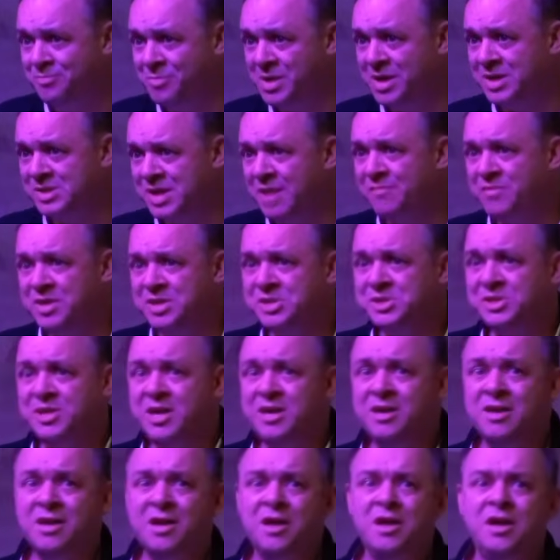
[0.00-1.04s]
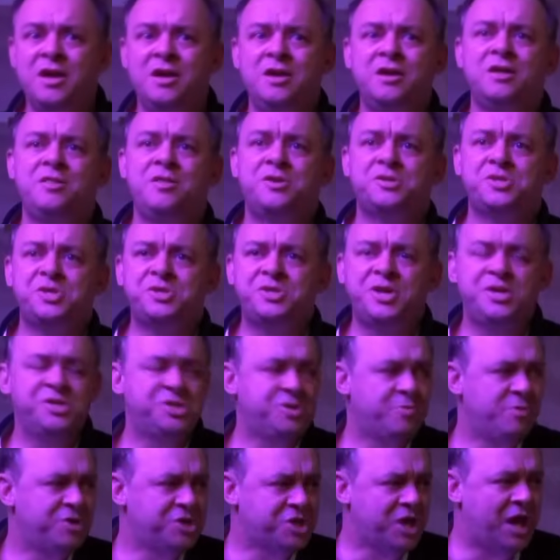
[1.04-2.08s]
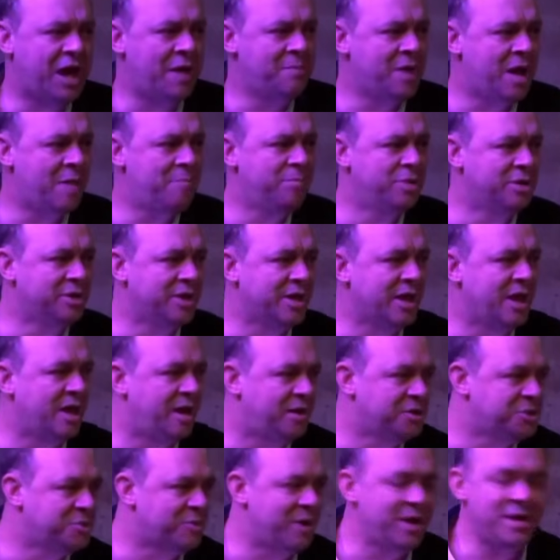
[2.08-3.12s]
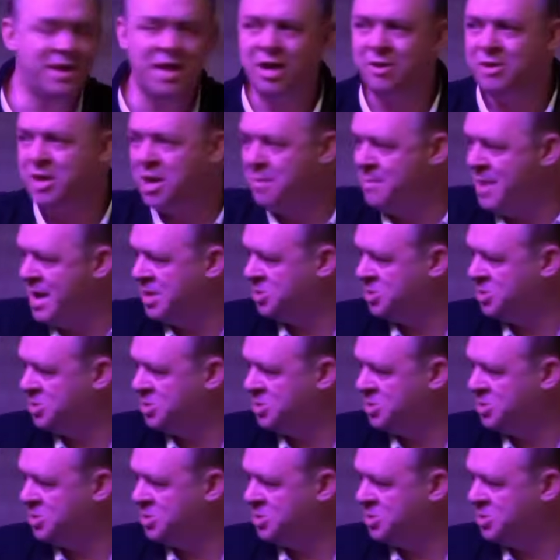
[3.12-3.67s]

Because obviously, there's a sense in which I'm not building a house right now, and a